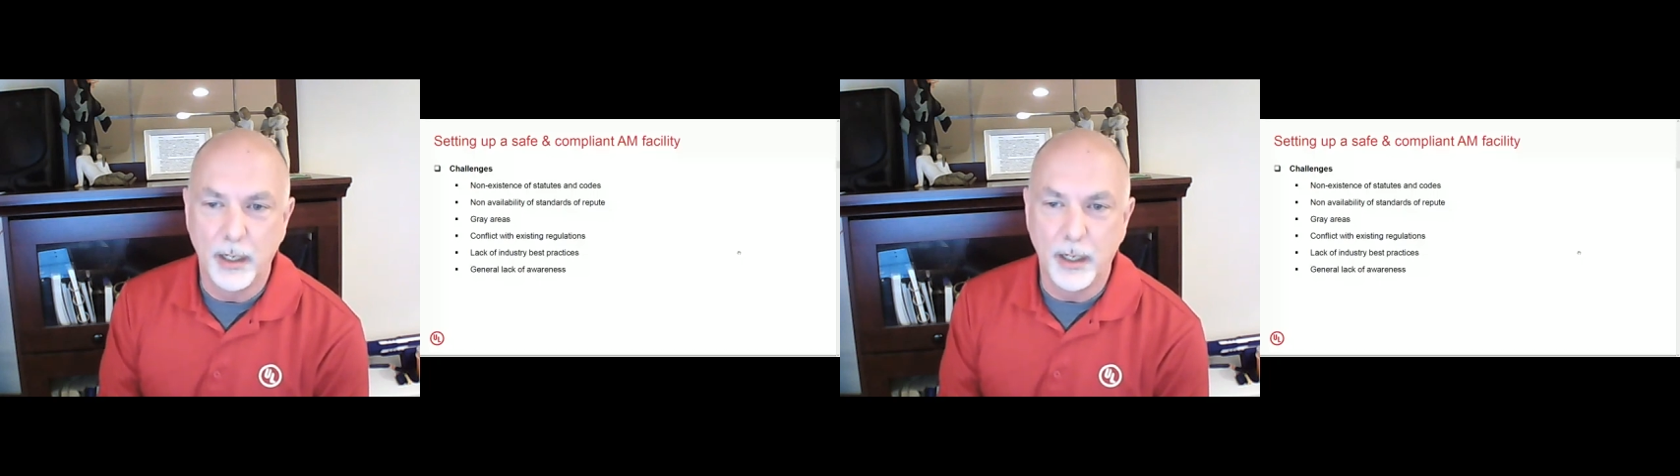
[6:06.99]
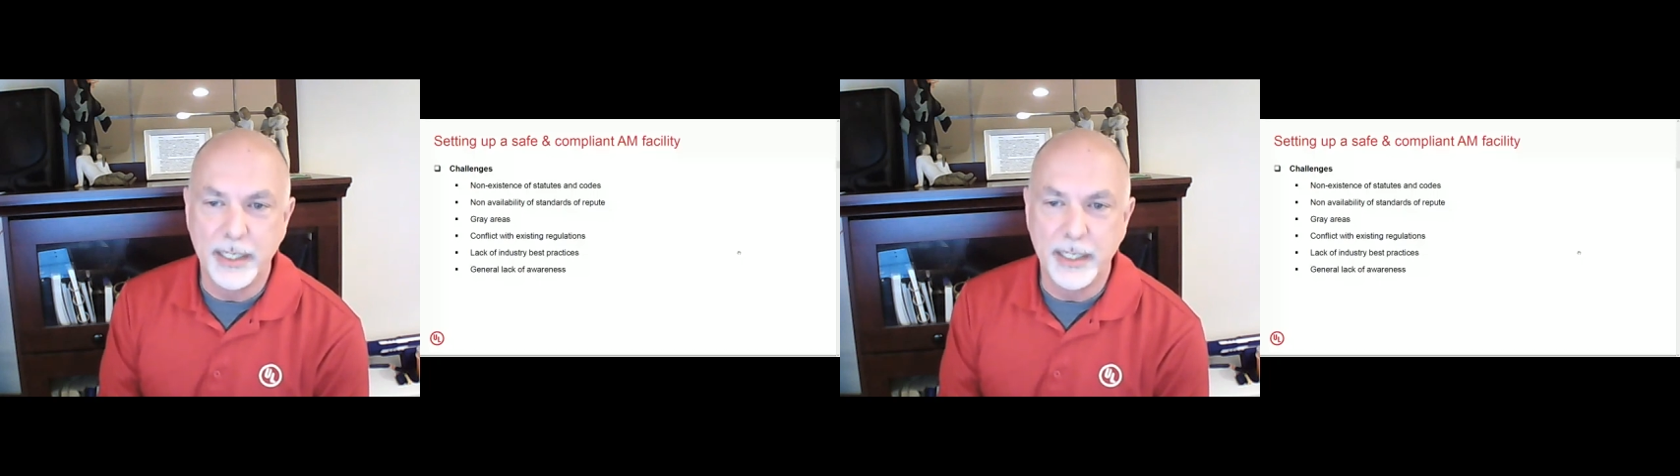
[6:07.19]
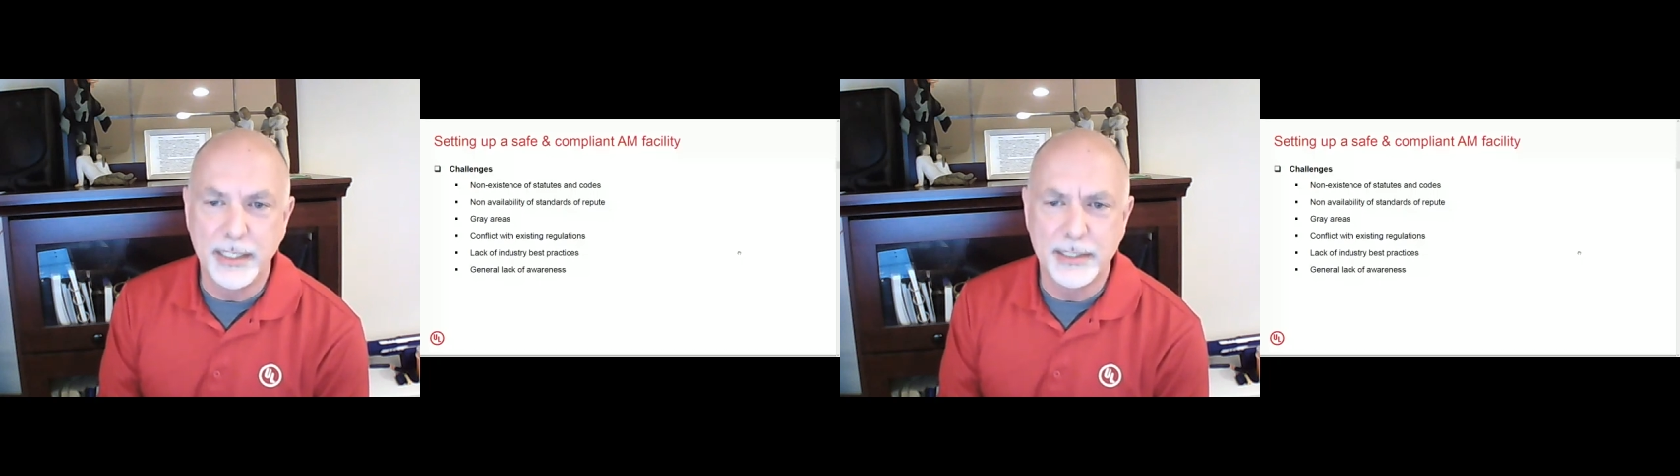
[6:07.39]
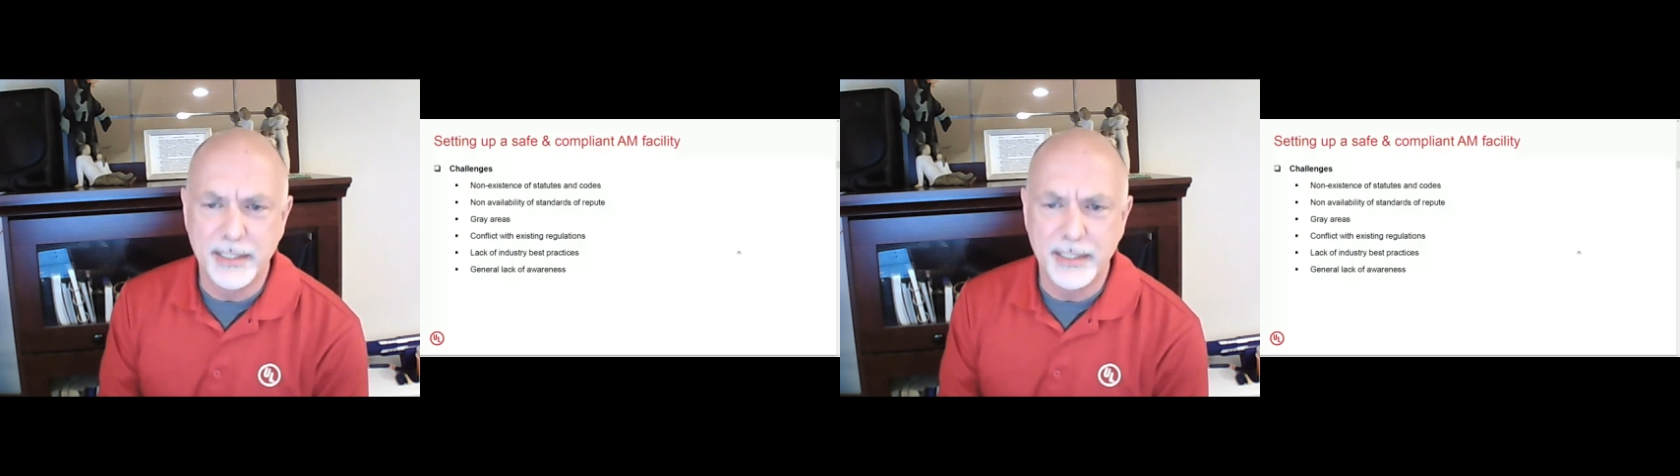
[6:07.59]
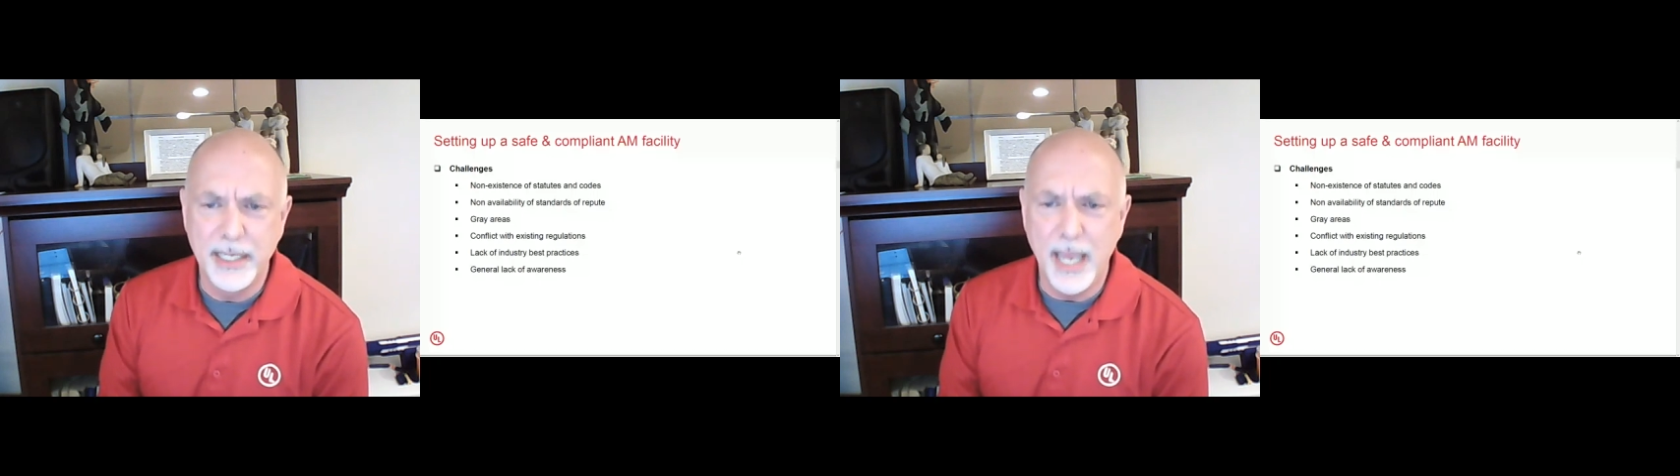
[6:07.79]
And I
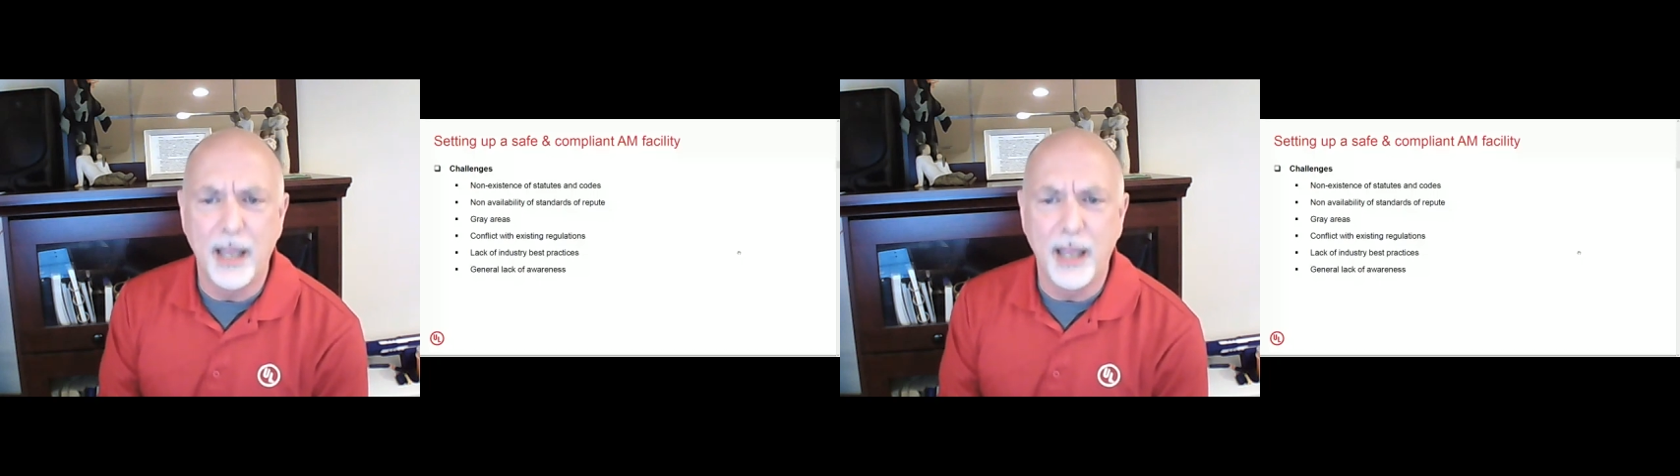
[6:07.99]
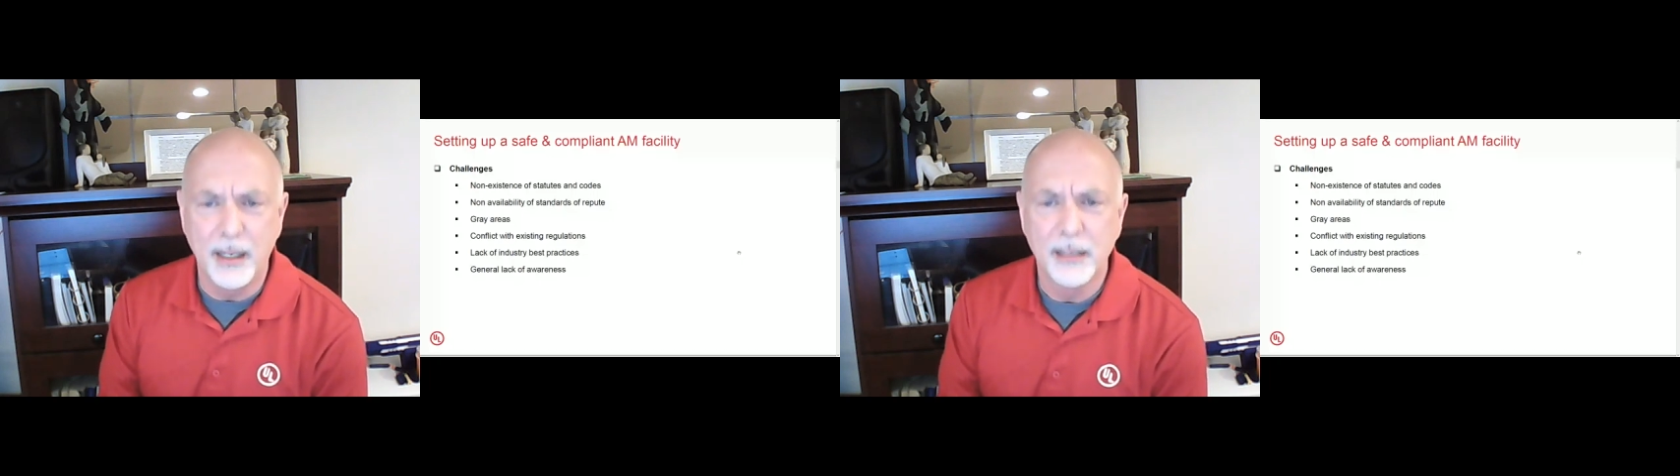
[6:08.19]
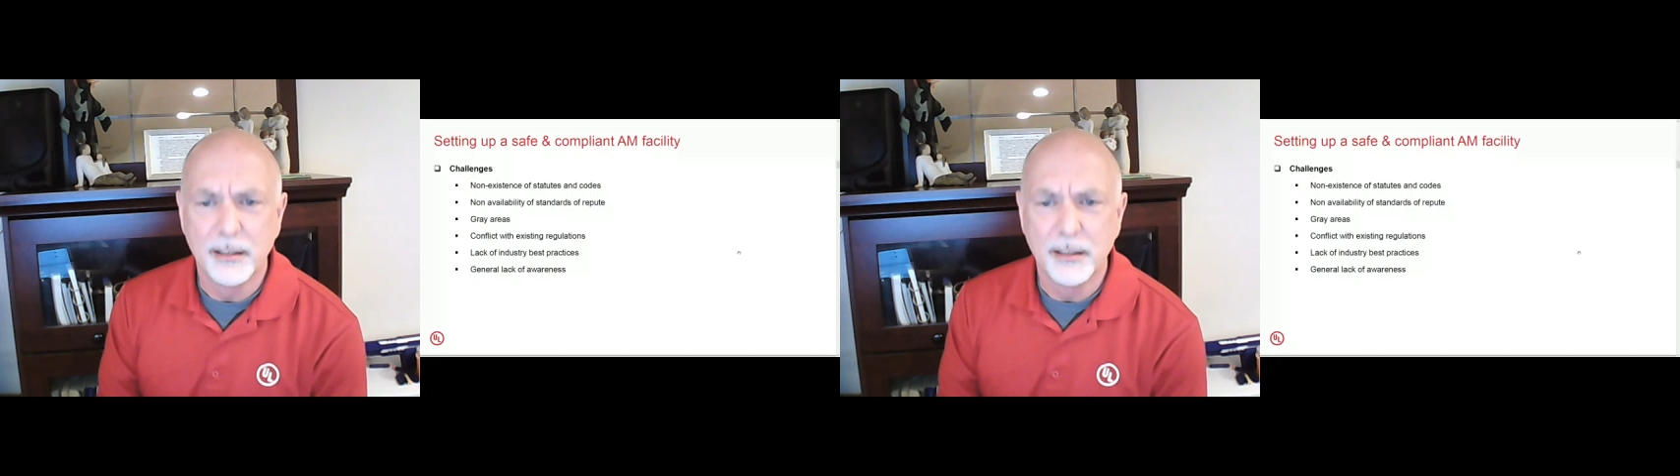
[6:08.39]
said, yeah,